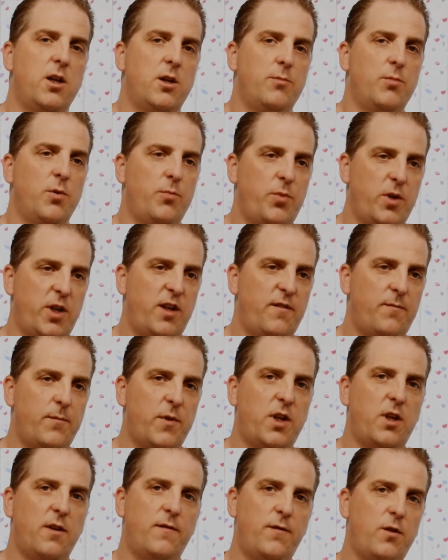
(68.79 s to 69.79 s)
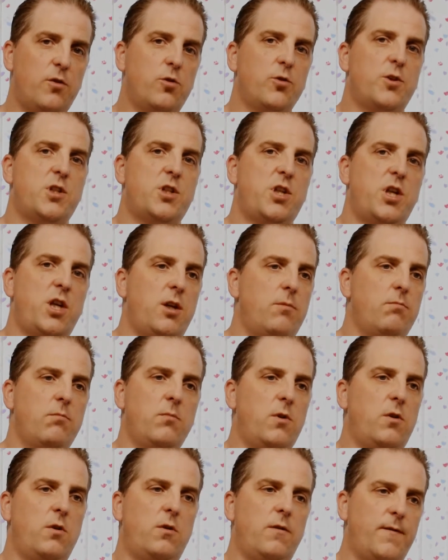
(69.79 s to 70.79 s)
But believe me, if you've got a team
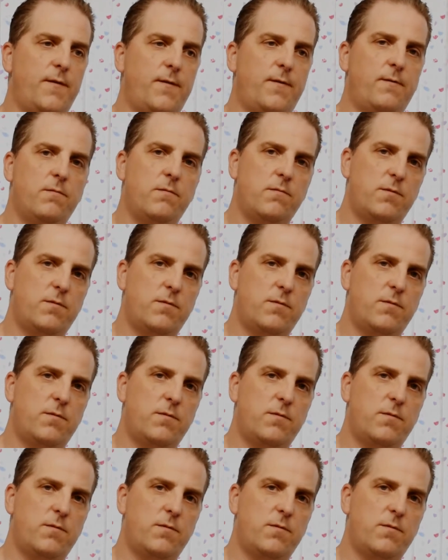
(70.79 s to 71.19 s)
of